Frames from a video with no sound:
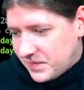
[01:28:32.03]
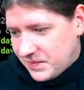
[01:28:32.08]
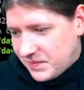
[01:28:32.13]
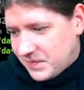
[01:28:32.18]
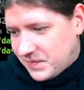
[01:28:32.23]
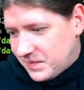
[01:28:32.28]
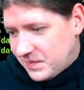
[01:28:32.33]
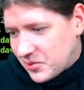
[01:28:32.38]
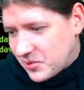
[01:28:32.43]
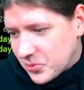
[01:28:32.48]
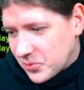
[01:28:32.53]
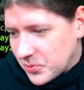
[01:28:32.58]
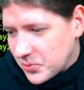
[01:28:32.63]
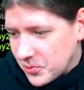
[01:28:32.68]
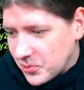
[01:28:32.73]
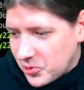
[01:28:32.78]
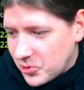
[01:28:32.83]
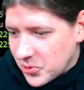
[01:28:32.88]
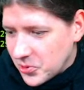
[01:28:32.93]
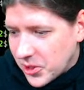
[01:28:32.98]

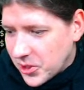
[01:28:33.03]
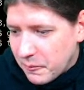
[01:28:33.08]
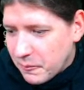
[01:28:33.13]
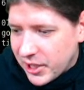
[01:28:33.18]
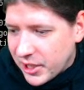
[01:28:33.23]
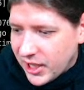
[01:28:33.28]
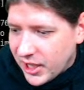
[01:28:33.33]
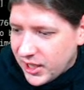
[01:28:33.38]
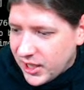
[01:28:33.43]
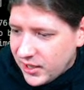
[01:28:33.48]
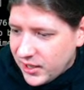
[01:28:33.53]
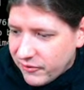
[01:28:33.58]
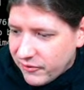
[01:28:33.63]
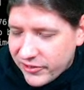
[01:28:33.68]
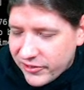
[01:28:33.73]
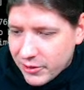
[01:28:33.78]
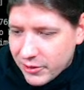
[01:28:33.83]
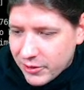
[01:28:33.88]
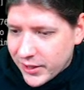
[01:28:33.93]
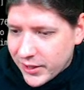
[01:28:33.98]
to compare
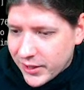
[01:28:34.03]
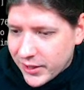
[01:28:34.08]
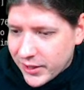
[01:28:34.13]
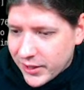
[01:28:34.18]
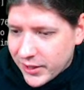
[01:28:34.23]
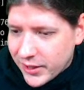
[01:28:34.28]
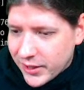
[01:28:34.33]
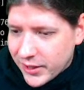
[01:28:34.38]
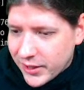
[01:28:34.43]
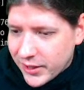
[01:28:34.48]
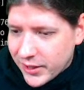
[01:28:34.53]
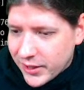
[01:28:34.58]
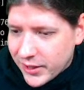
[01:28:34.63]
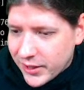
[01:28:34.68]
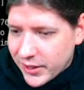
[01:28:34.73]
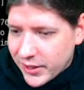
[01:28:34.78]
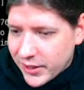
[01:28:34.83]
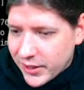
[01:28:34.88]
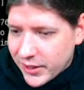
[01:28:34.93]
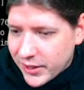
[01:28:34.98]
variable
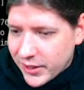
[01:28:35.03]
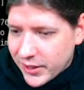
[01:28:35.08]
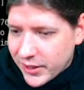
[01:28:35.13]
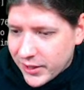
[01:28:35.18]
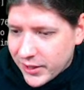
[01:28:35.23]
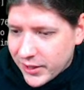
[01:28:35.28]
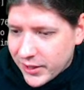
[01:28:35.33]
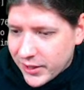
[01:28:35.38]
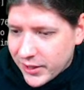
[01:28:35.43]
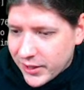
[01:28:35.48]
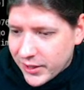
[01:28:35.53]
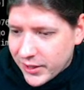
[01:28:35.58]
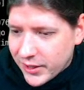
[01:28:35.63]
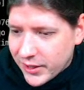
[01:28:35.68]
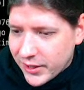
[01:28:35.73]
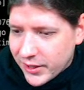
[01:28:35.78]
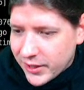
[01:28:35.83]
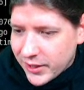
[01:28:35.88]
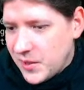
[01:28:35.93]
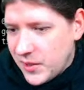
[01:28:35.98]
length lists
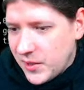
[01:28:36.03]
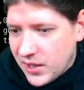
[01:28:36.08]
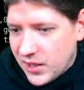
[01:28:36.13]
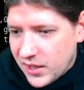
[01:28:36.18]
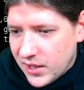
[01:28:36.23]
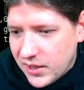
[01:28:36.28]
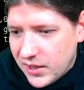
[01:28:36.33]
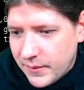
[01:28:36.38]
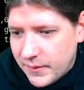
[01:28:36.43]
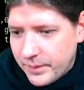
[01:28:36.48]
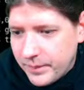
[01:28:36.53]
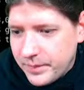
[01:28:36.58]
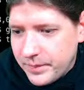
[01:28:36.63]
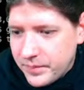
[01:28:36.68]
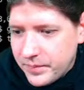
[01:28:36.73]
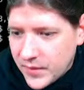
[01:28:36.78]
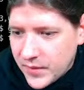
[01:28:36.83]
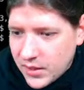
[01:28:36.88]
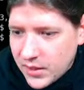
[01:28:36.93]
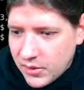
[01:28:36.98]

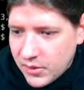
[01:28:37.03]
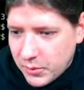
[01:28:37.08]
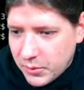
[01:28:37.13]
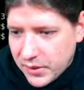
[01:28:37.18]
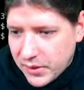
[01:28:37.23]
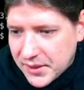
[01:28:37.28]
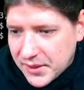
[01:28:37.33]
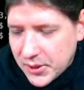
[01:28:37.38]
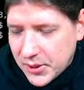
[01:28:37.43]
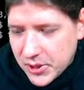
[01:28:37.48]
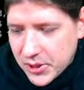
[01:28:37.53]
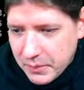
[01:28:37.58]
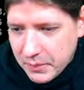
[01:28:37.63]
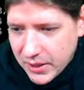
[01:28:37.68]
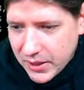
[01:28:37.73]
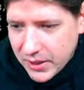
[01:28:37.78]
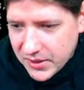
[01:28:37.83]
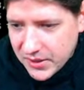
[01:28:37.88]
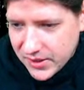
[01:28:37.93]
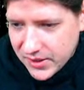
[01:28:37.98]
with Go
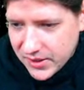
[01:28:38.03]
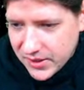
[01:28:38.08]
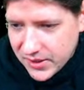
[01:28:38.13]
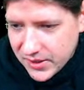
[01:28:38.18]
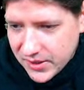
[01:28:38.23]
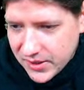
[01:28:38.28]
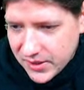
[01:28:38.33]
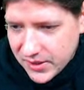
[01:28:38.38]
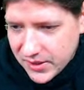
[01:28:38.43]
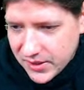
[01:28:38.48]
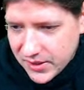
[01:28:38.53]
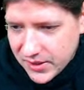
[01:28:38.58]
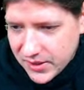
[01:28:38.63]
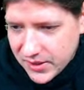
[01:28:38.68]
comparison operators.